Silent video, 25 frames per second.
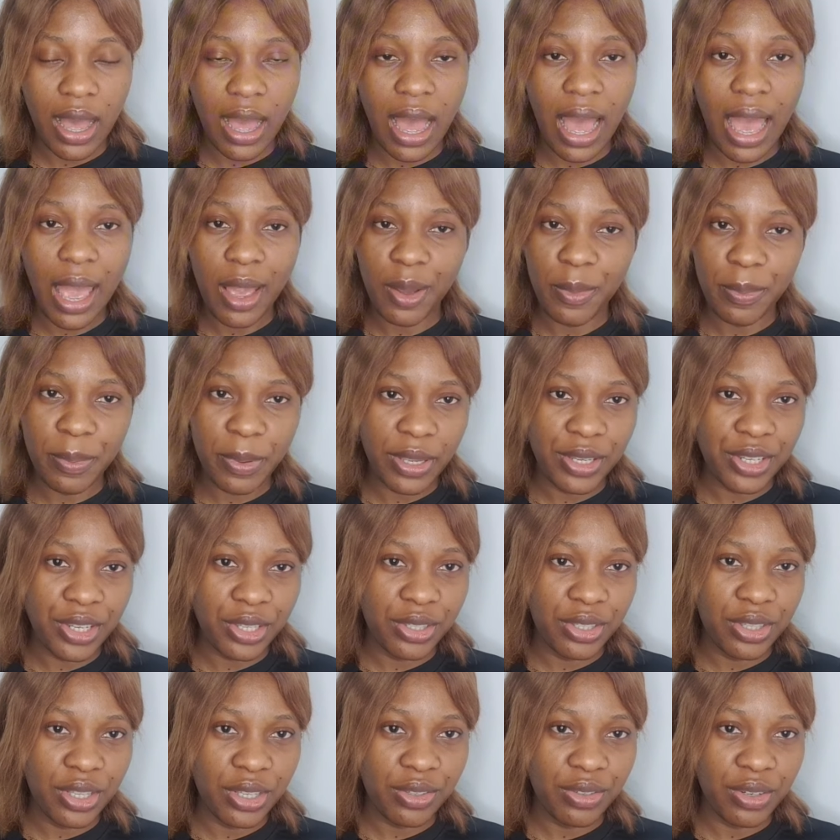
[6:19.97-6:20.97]
I hope you enjoyed
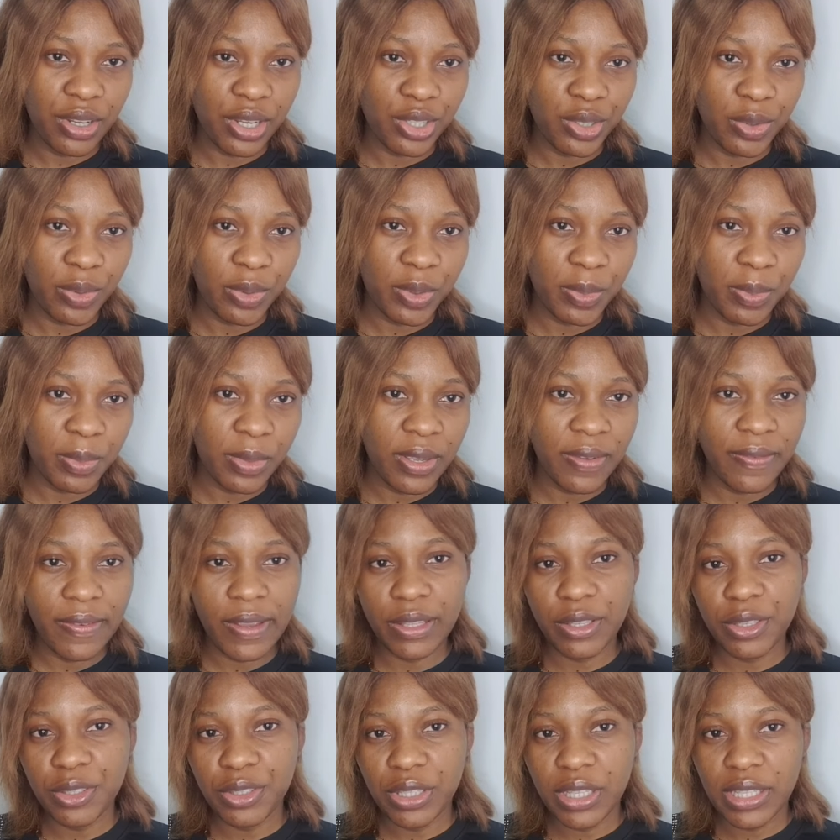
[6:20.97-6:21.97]
today's reaction with me. If
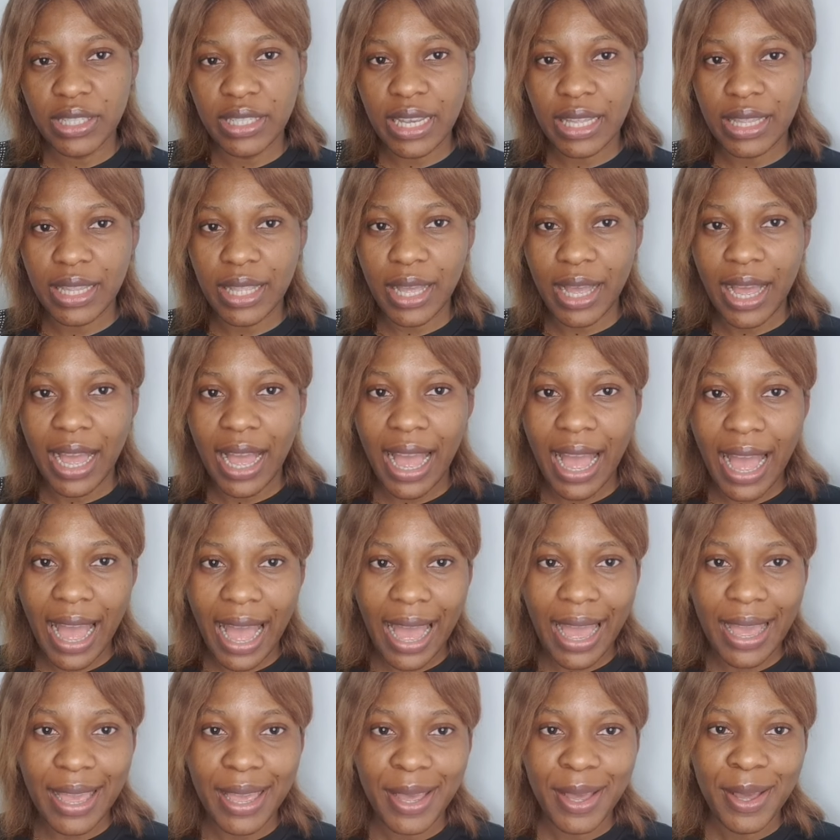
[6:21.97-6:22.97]
you're new to the channel,
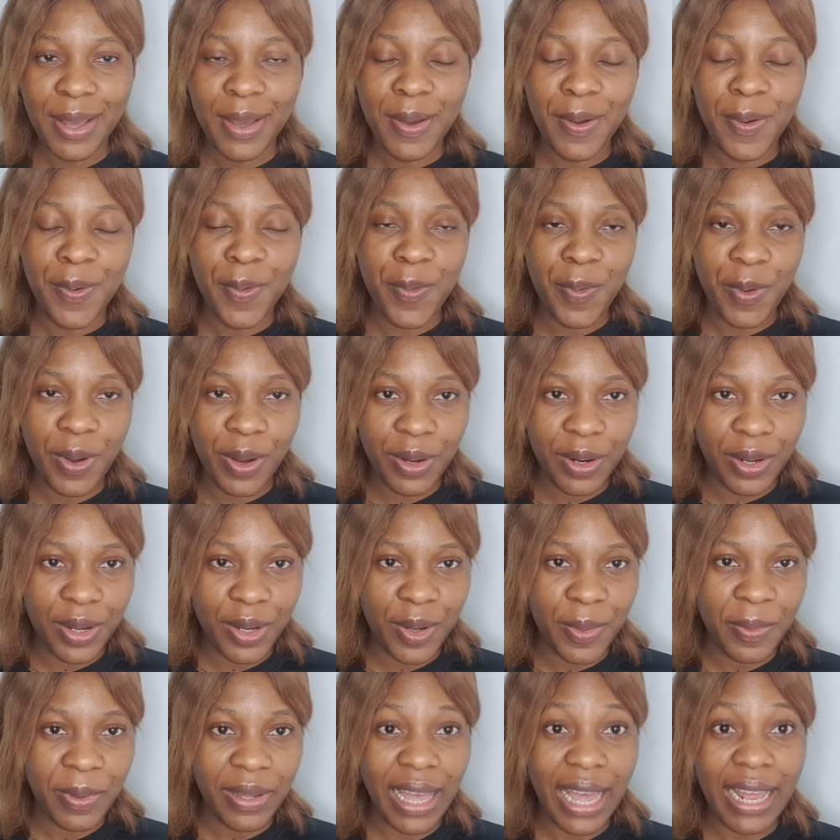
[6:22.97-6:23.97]
hi,
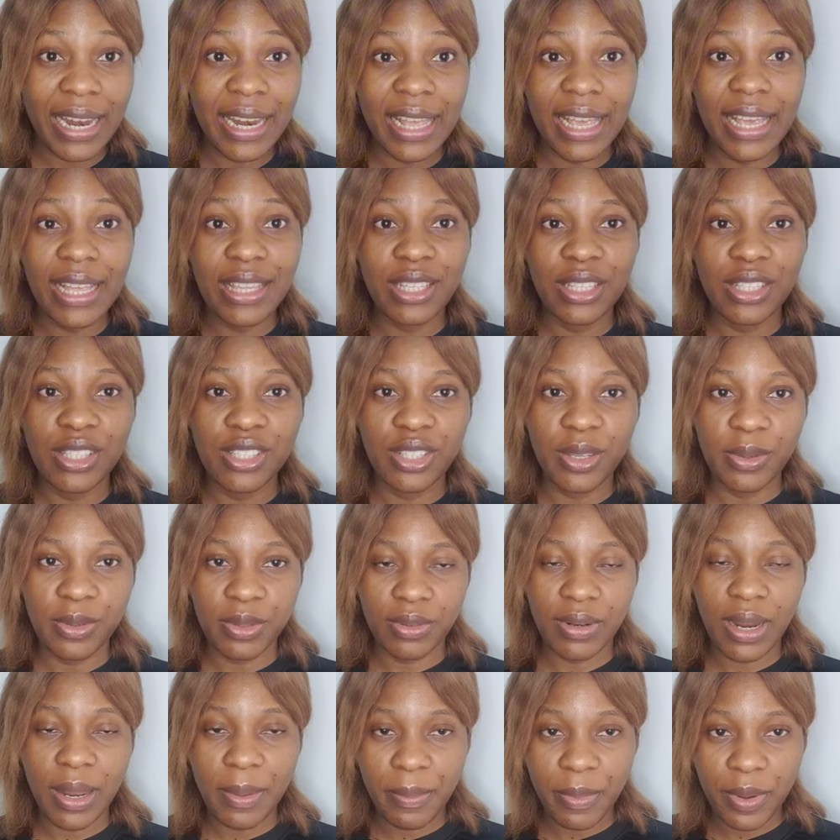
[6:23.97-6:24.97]
welcome. Kindly hit on the
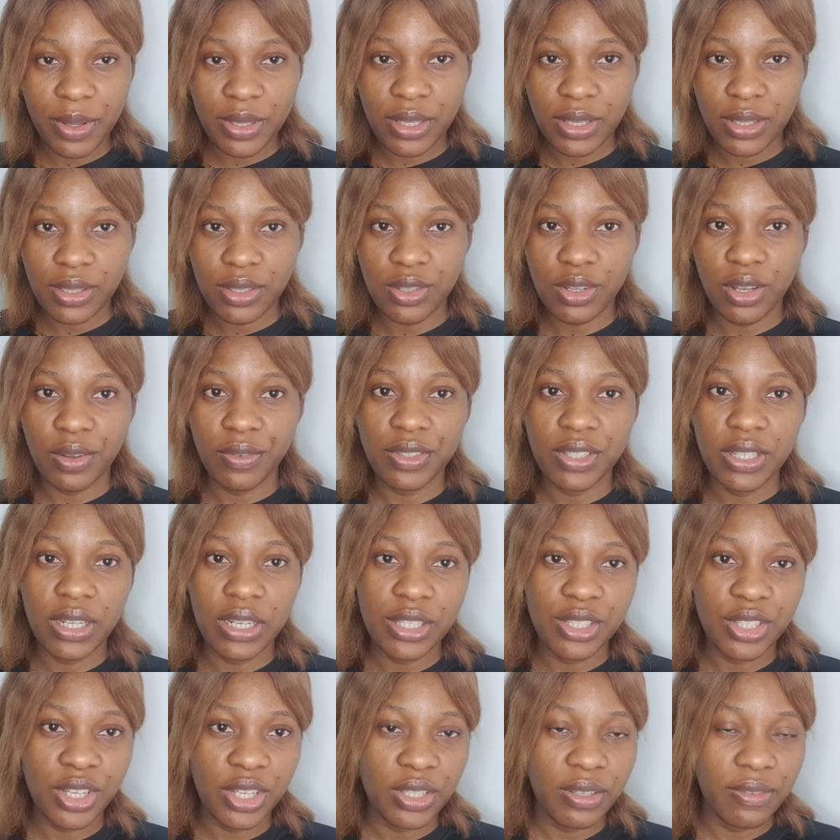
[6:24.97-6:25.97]
subscribe button to
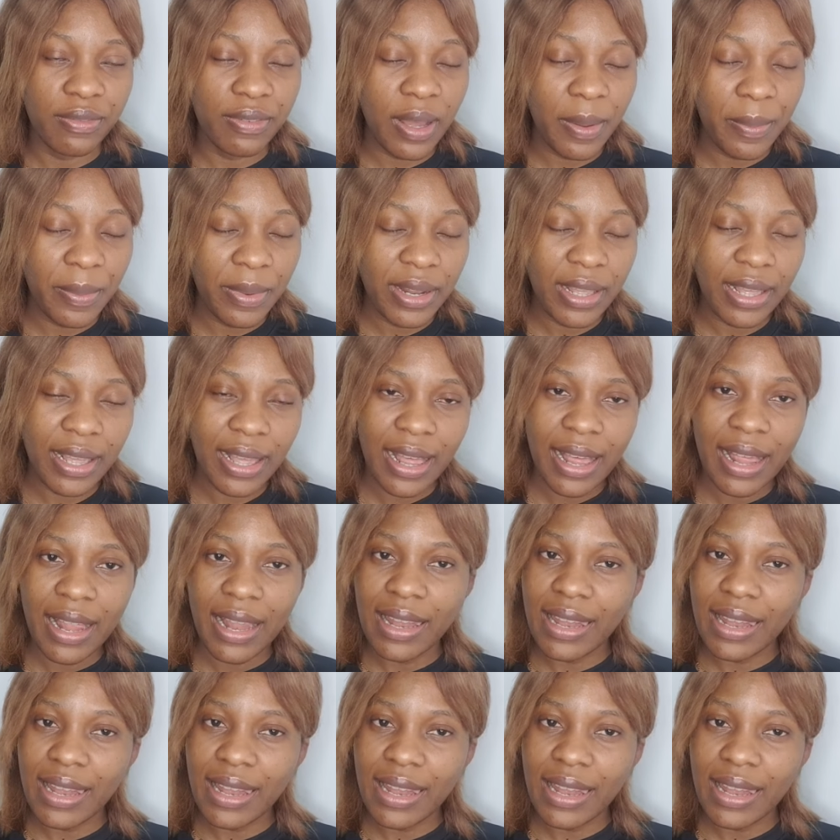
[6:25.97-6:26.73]
officially join the family.